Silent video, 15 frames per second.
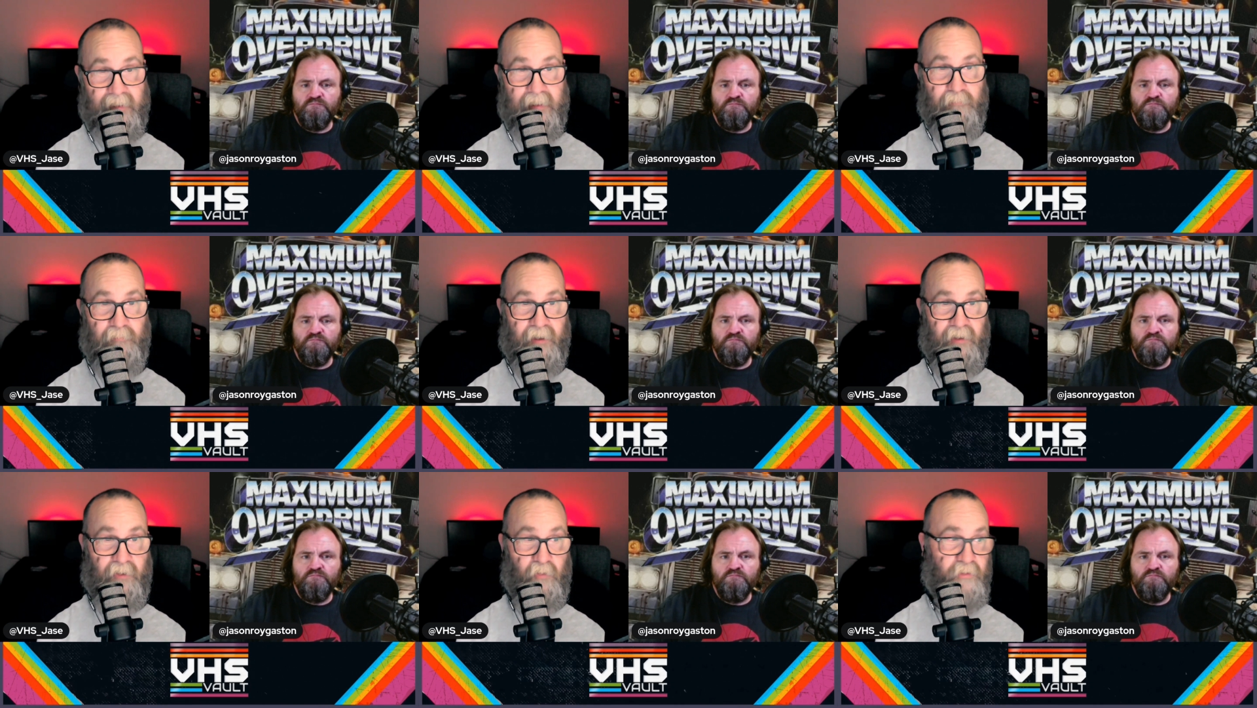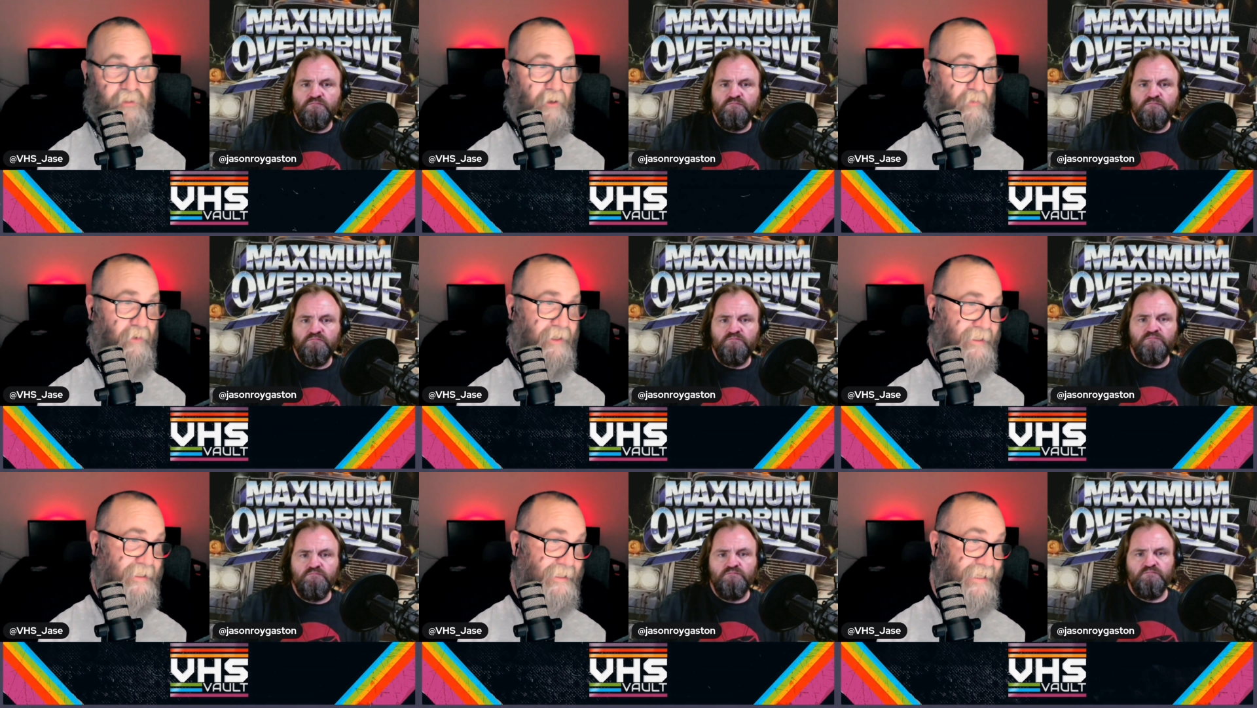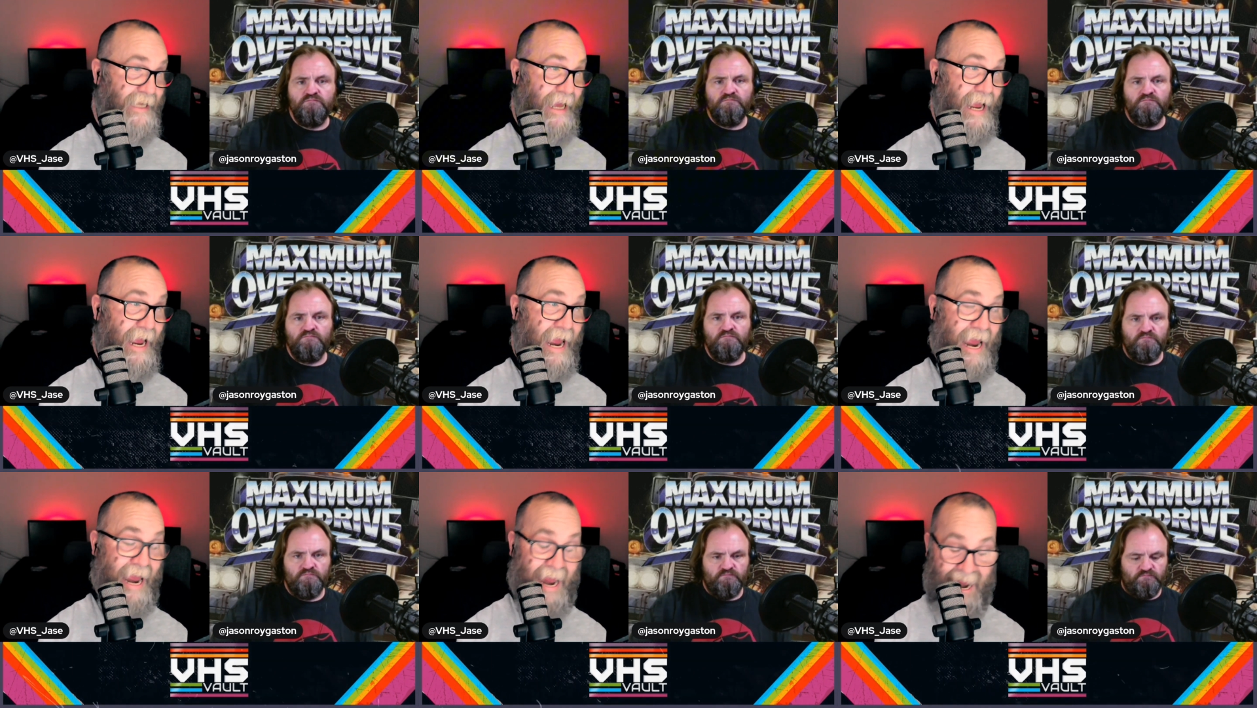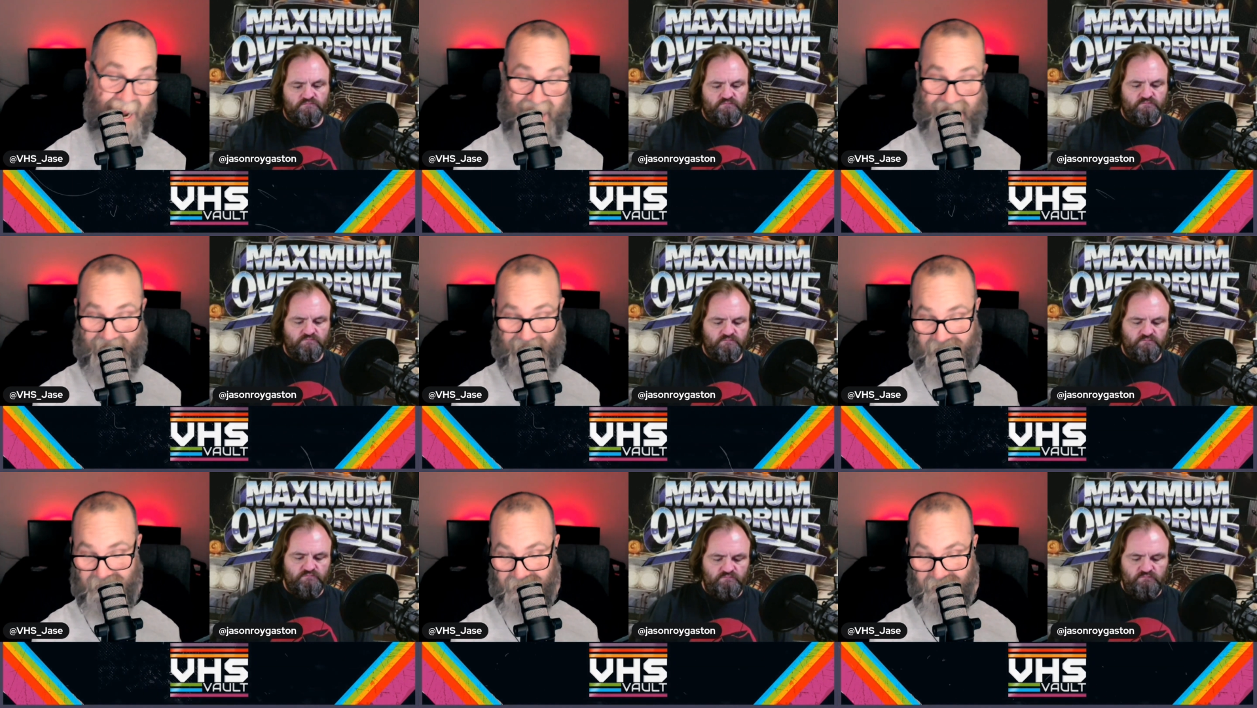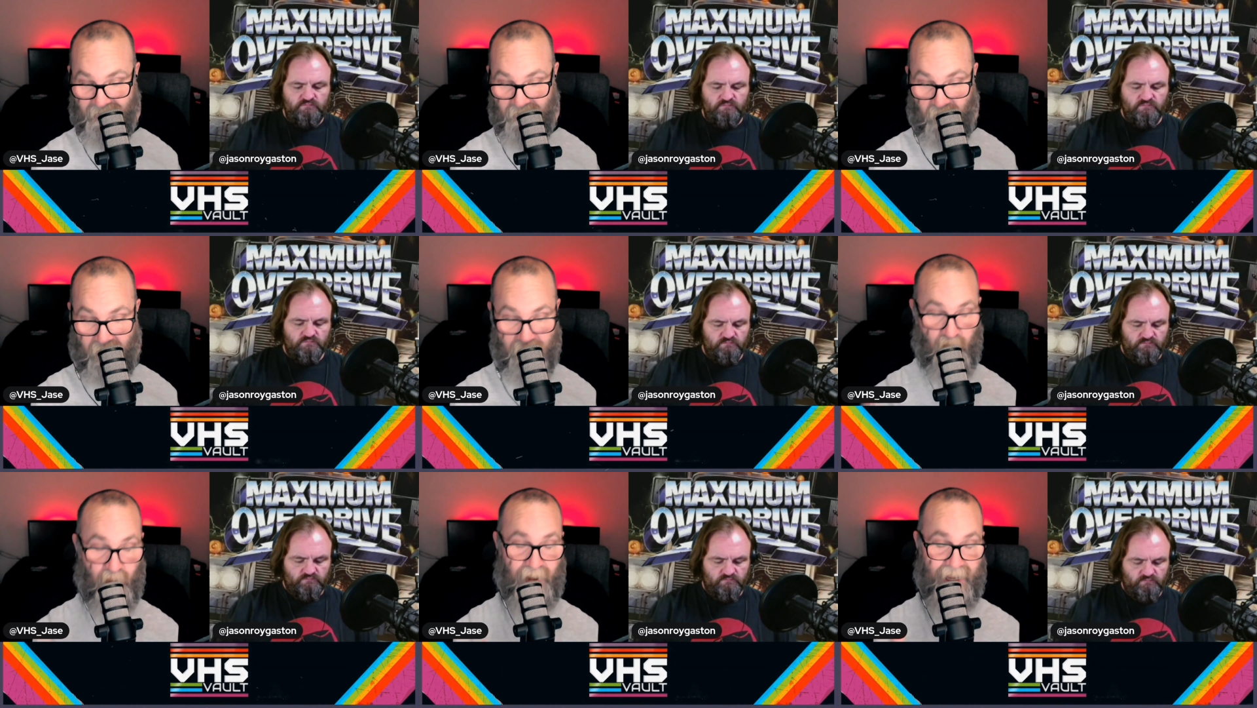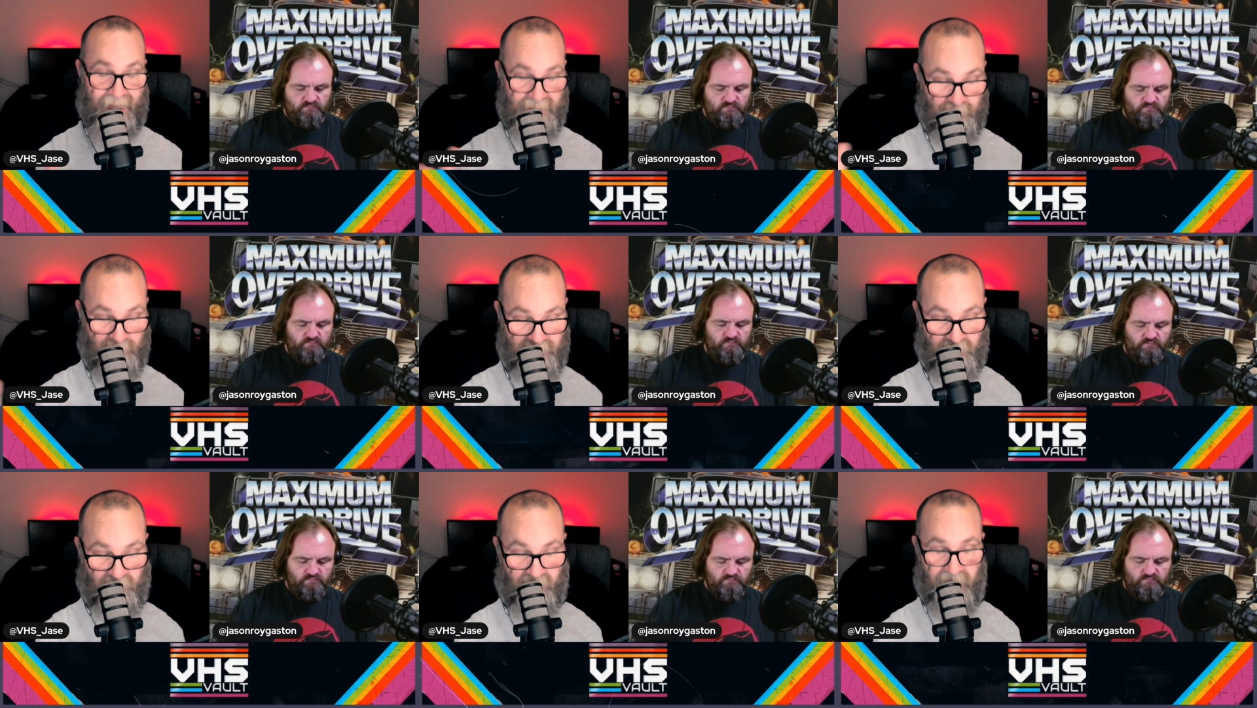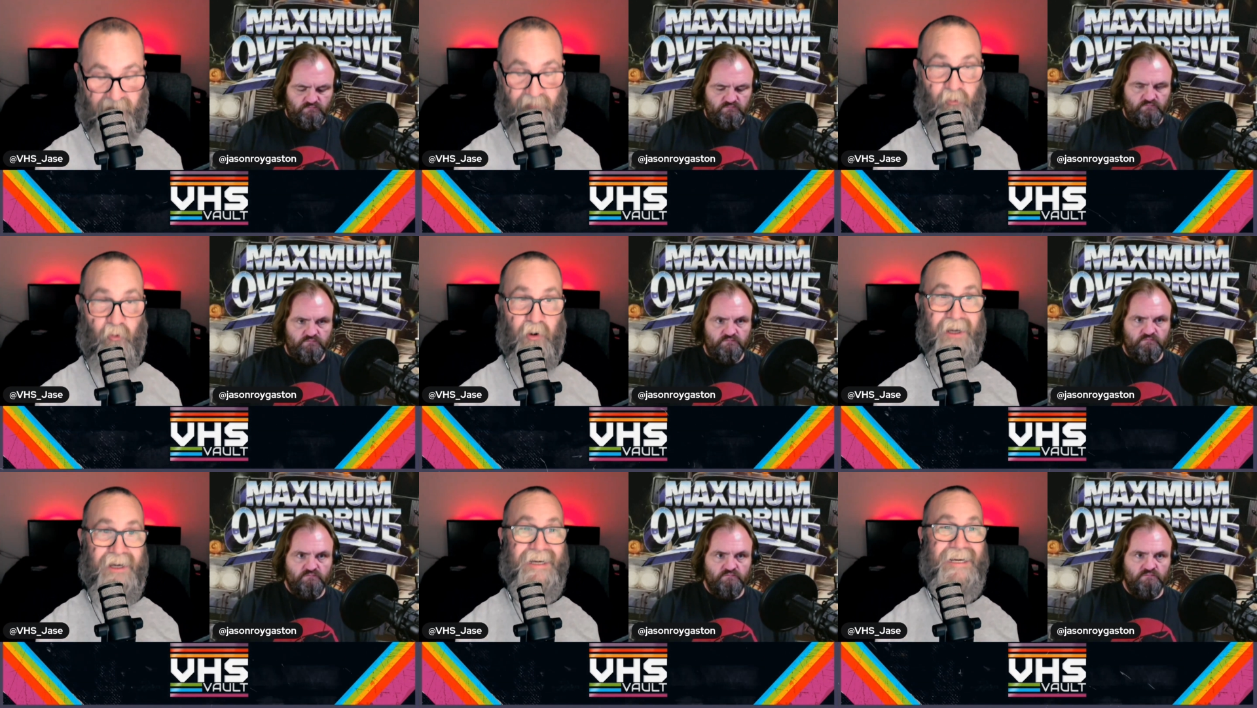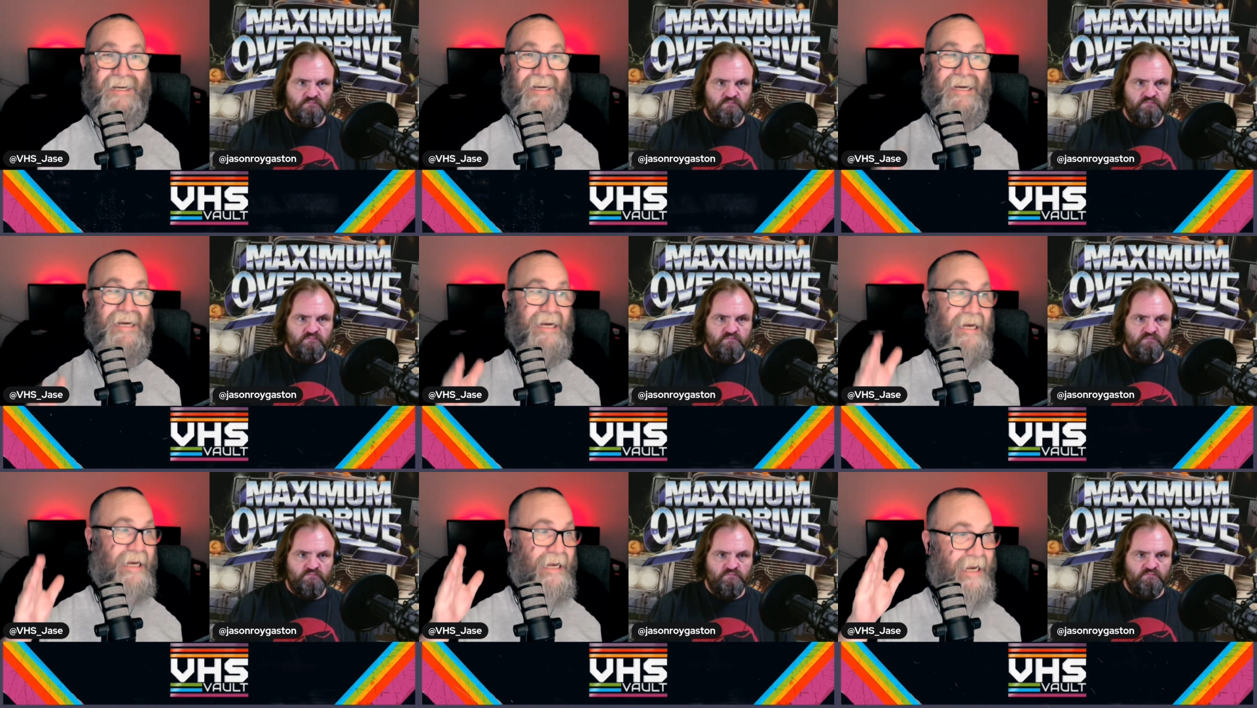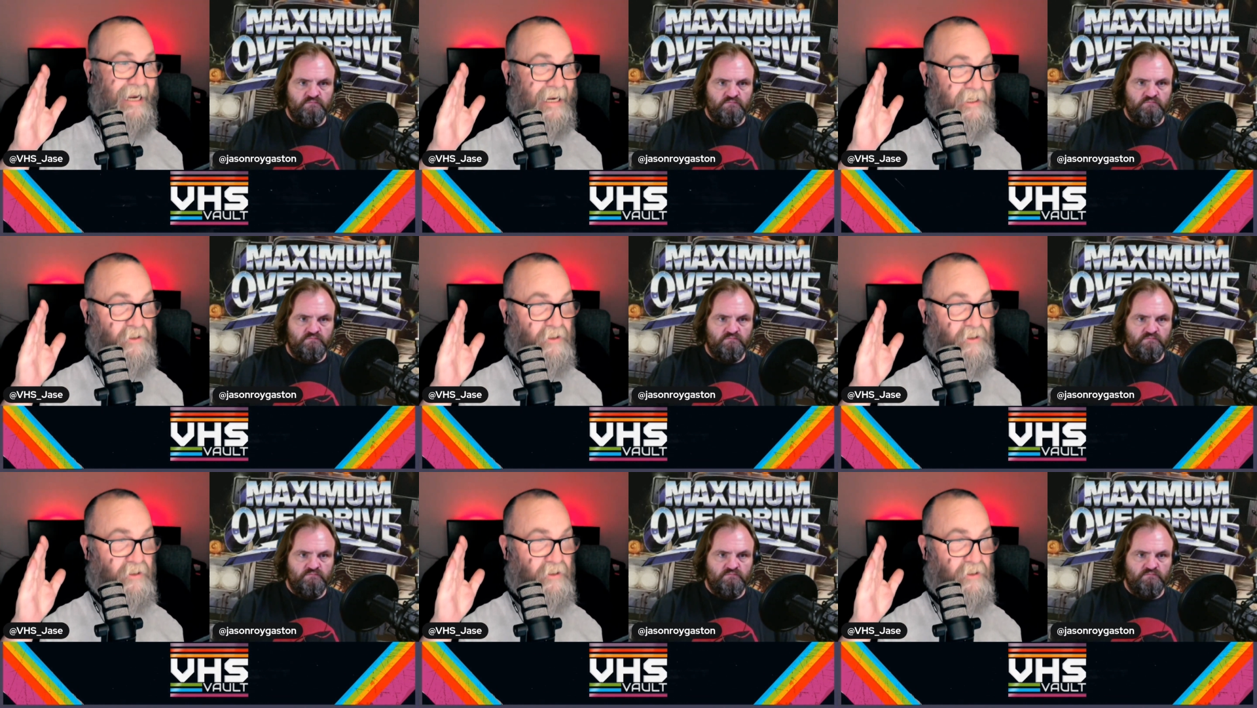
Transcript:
Speaker 1: but it also exists. And one more last bit of trivia for you. In